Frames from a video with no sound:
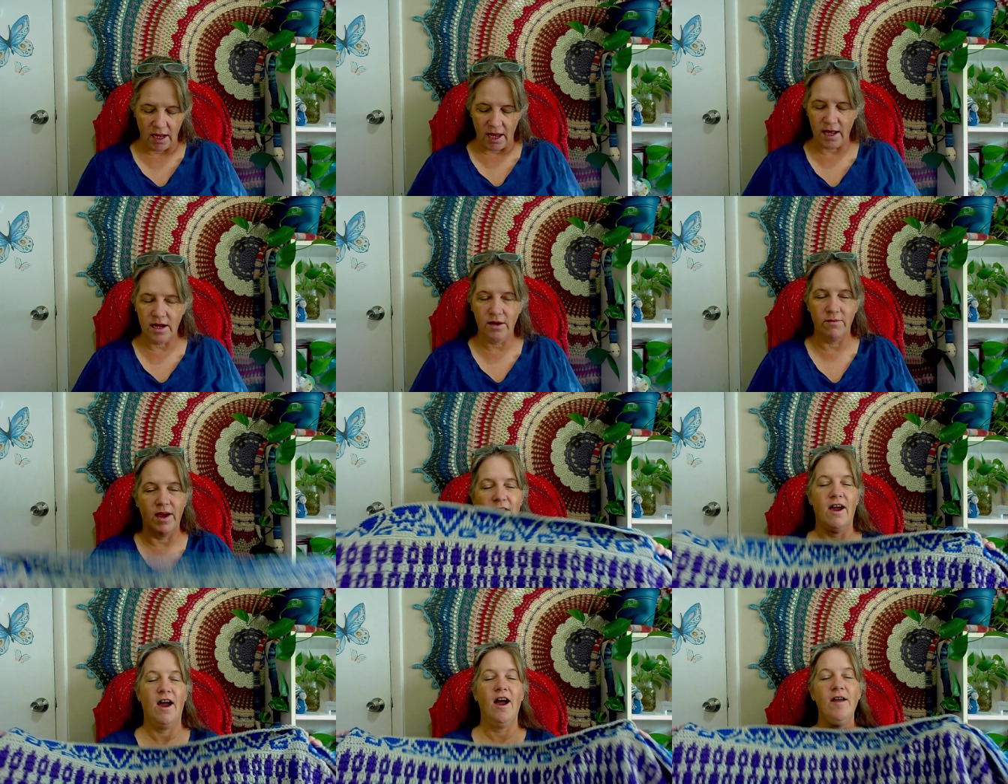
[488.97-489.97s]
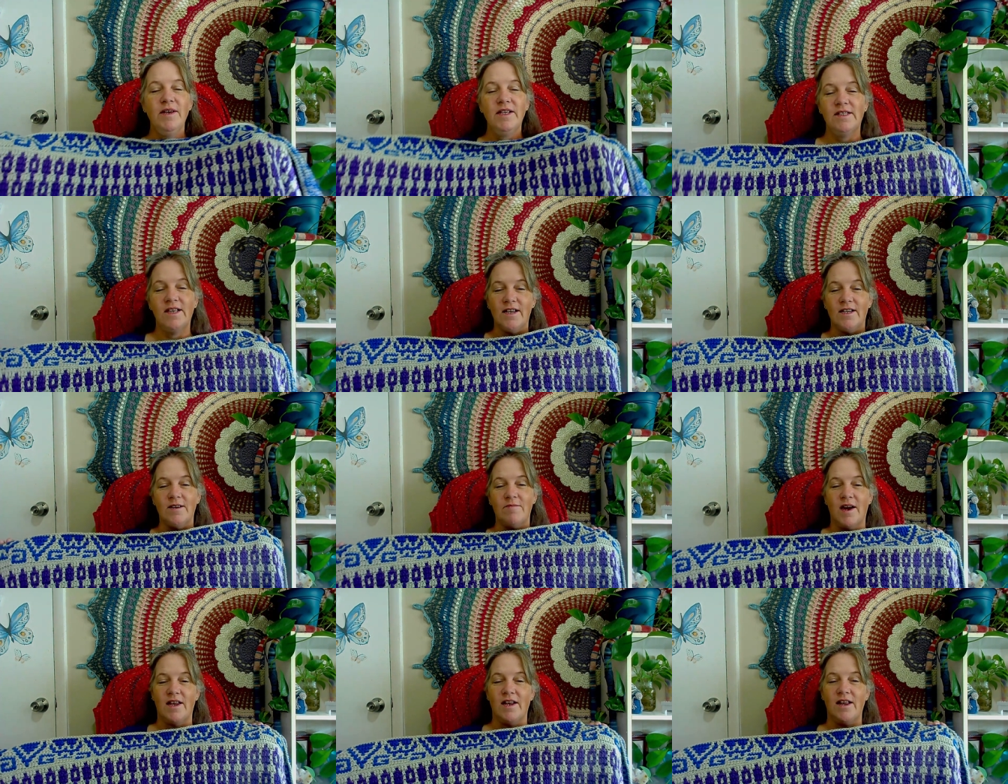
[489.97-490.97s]
Anyway, I'm excited
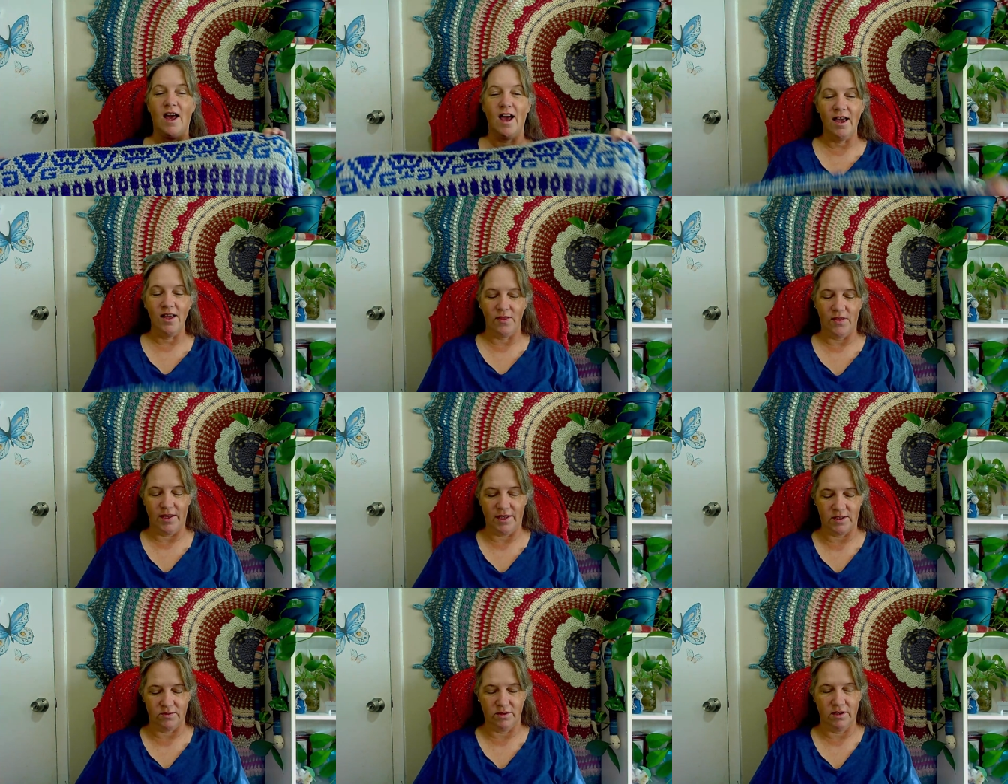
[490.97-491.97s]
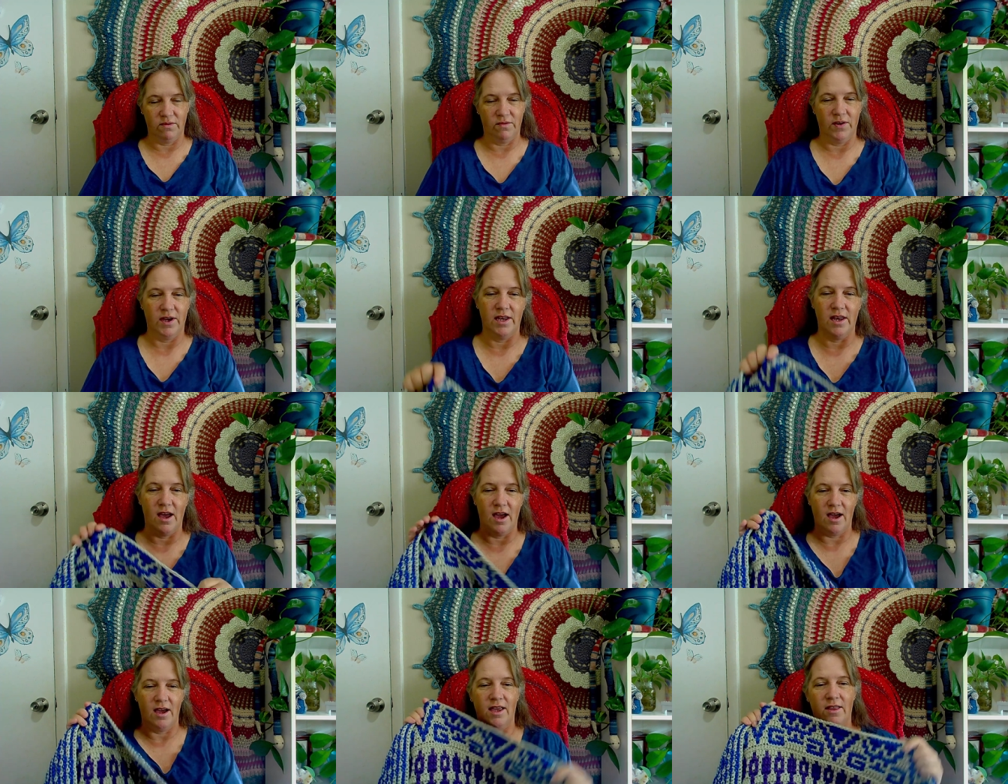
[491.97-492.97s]
about it. I think it's really fun.
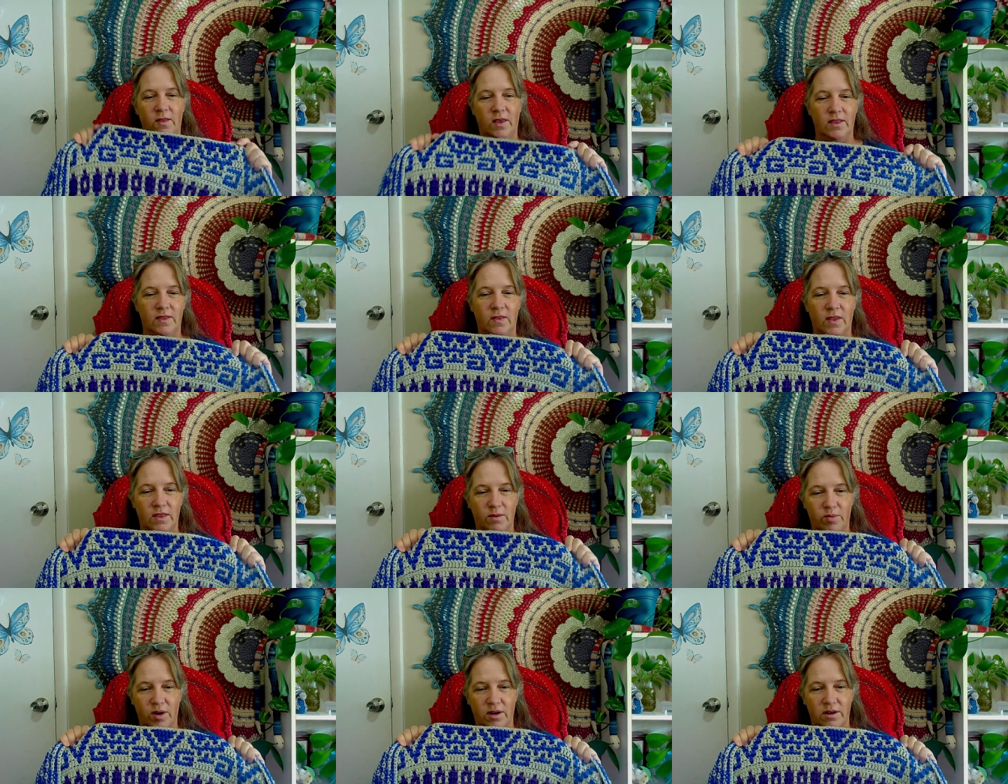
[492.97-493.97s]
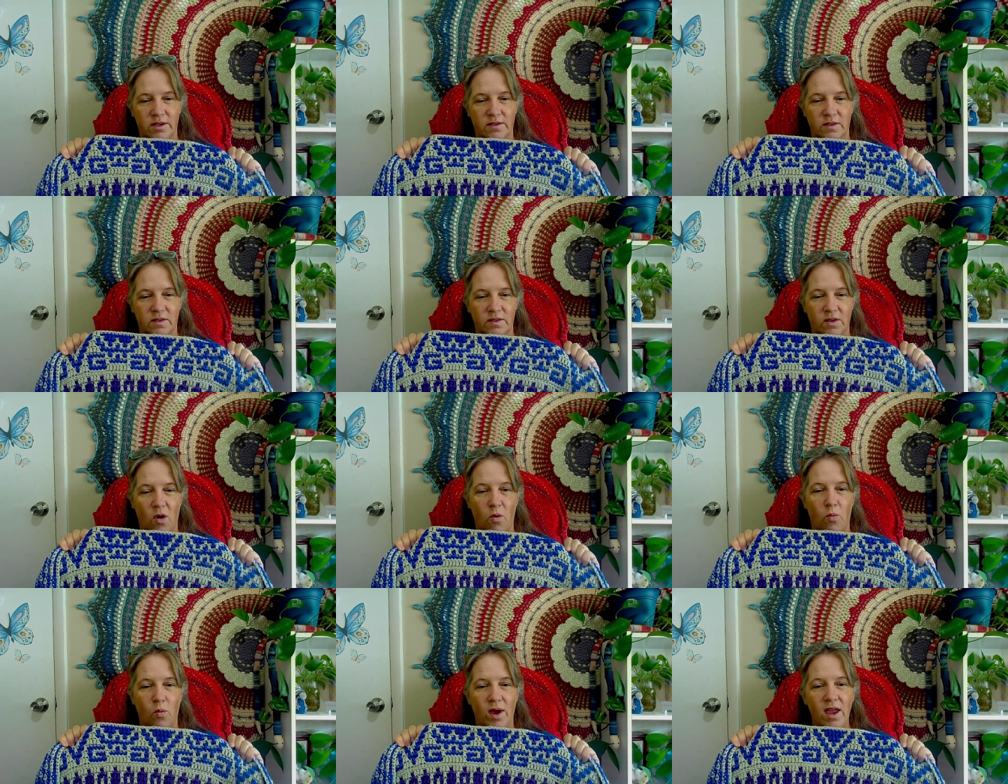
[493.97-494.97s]
I think that the progress is
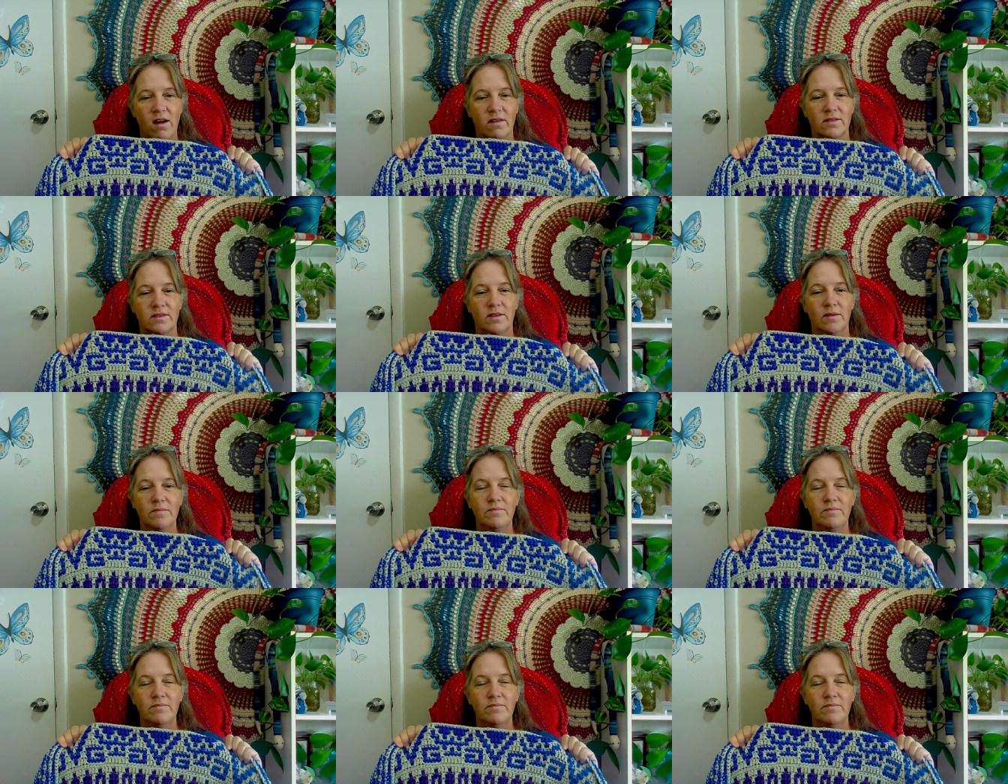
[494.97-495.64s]
way awesome.